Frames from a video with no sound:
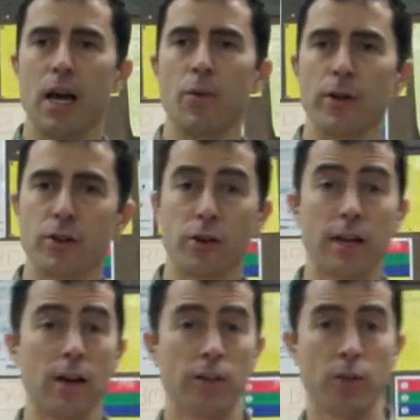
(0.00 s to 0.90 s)
And we took
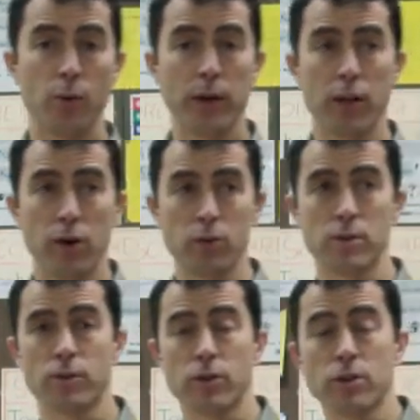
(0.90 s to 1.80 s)
down 3
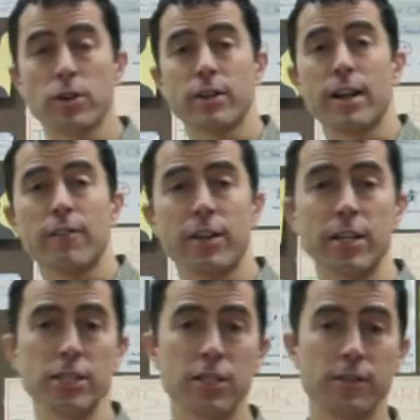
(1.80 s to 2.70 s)
notes. First, our
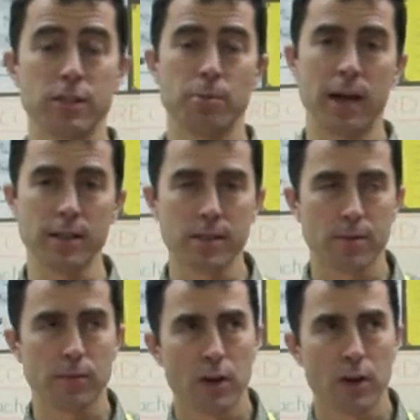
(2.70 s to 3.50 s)
definition of space,